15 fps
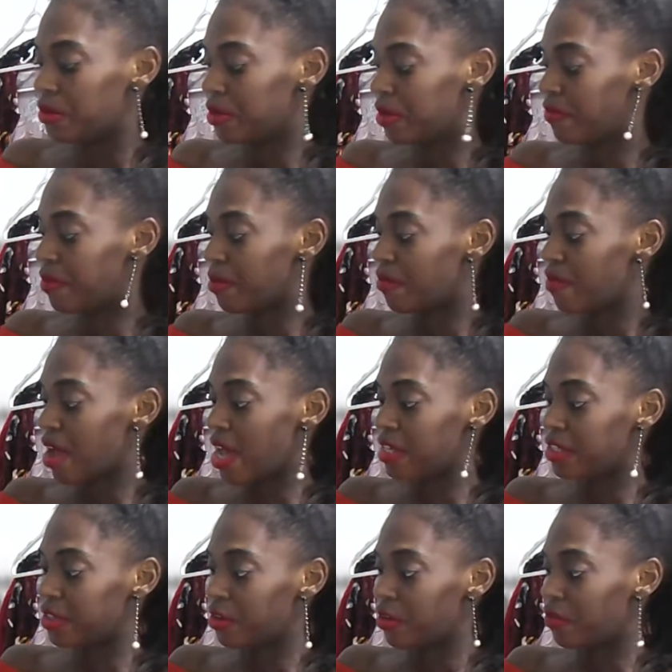from
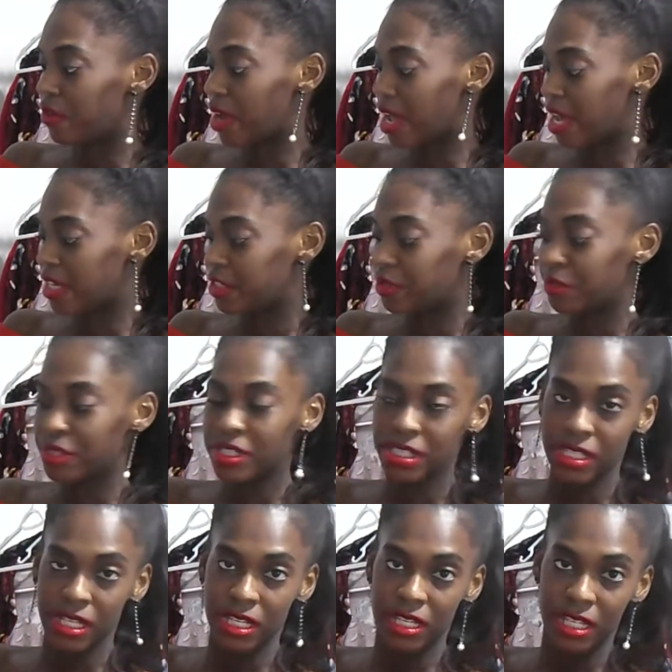Fashion Nova, as you can
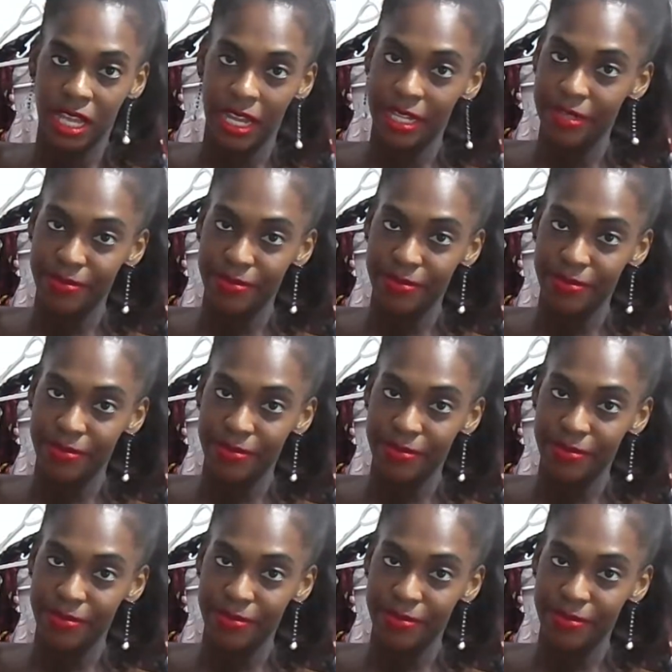see. Like,